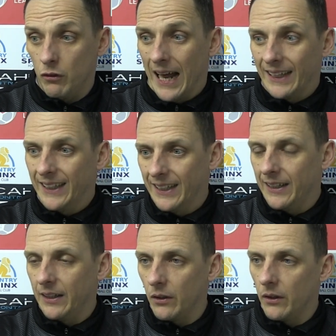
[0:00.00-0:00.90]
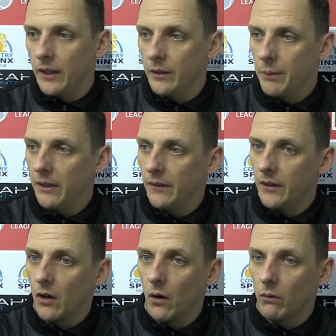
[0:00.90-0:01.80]
landing in the middle of
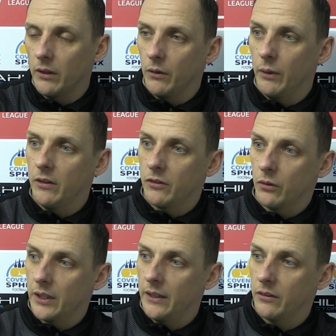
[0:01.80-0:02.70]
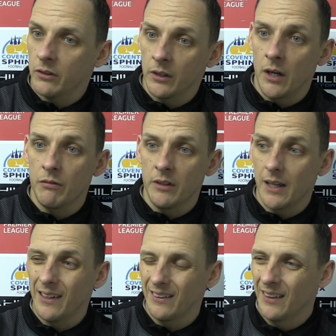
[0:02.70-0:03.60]
the goal, and the wind's took it and it's gone over his
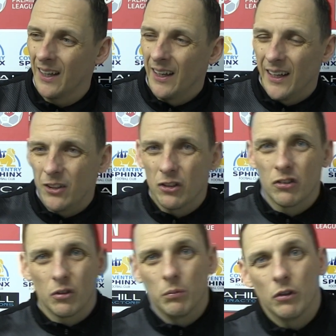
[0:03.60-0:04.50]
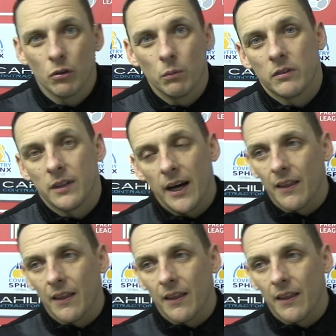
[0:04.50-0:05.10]
head, and it just summed us up today.